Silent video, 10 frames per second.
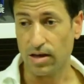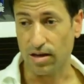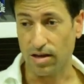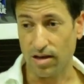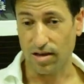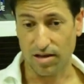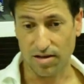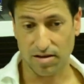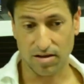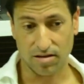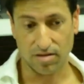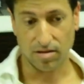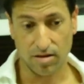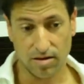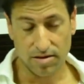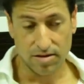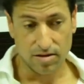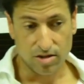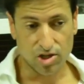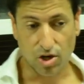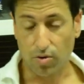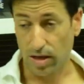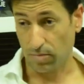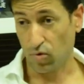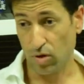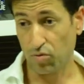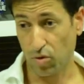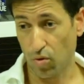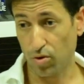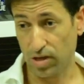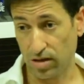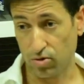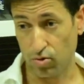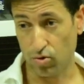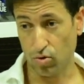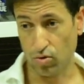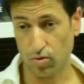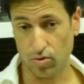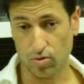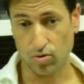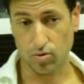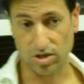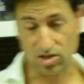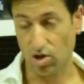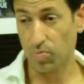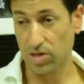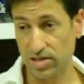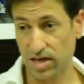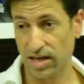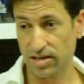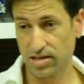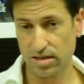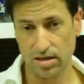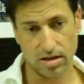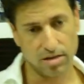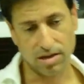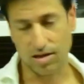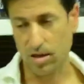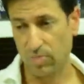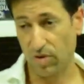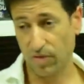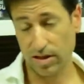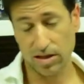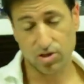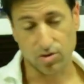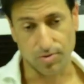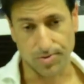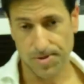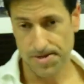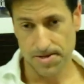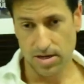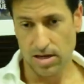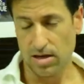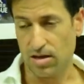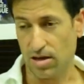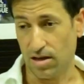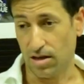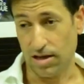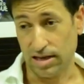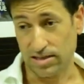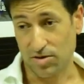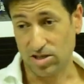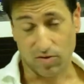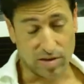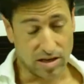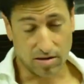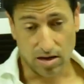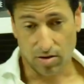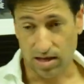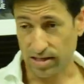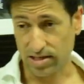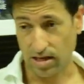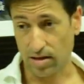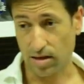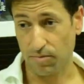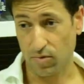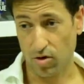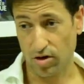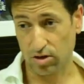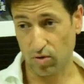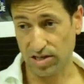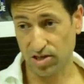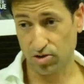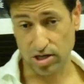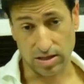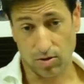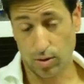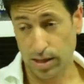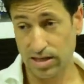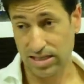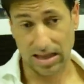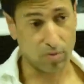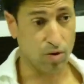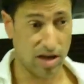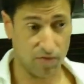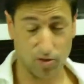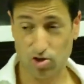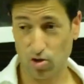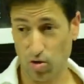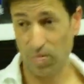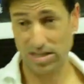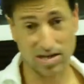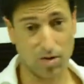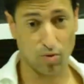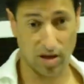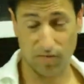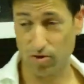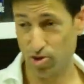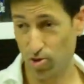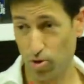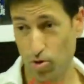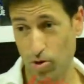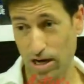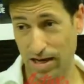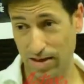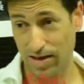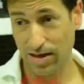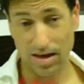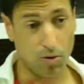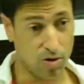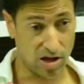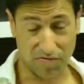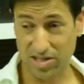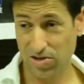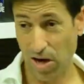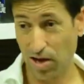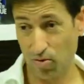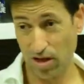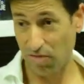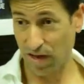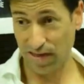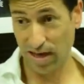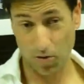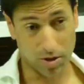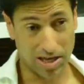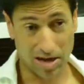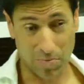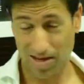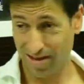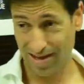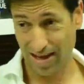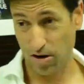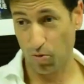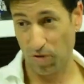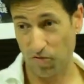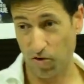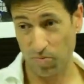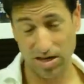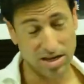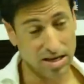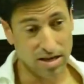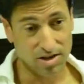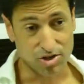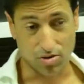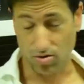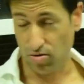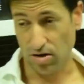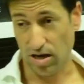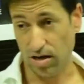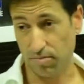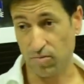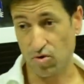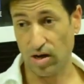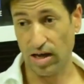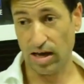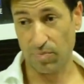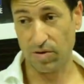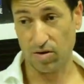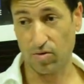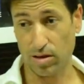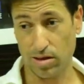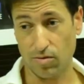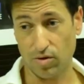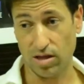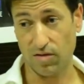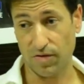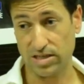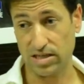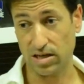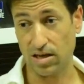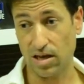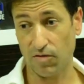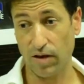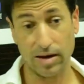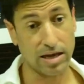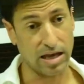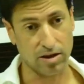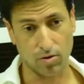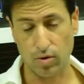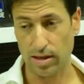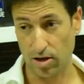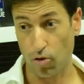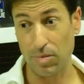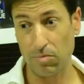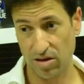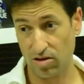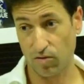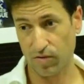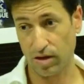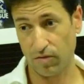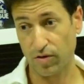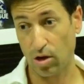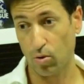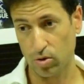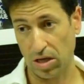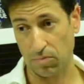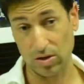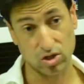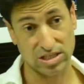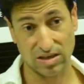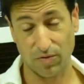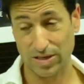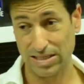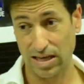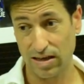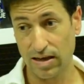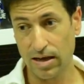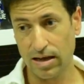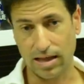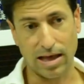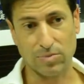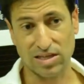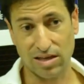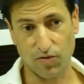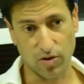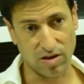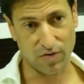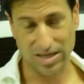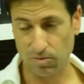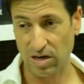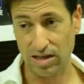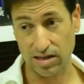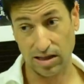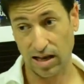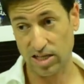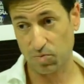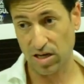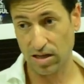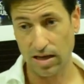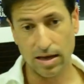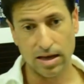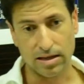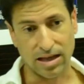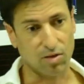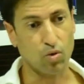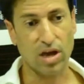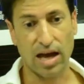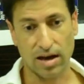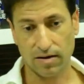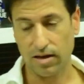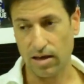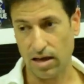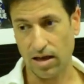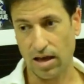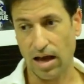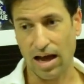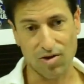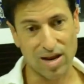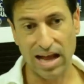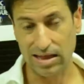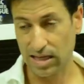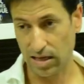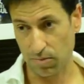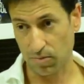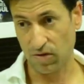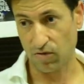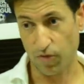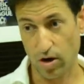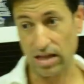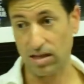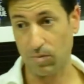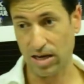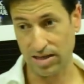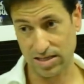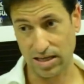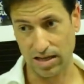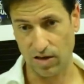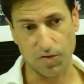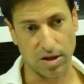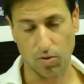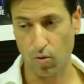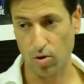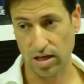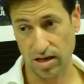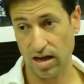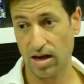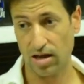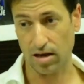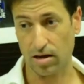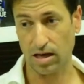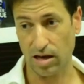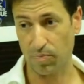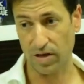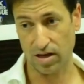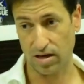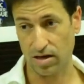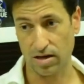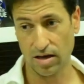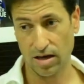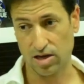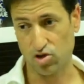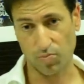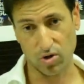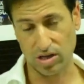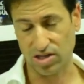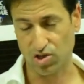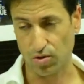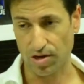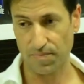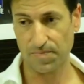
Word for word: uh, show them what we wanted to, to stop these guys, they did perfectly. So uh, as the rest of the team, I only can say them congratulations. And the good thing is that we have also Pascal, we have also Kennedy, we have Israel, we have Kadil. When they are playing, they are all performing. So I'm really happy with, with the defensive line and with the commitment of, of the whole team, because it's the first day that I'm seeing from the first minute till the last minute that we are uh, a real team for ninety minutes in defense, working hard and helping and supporting each other.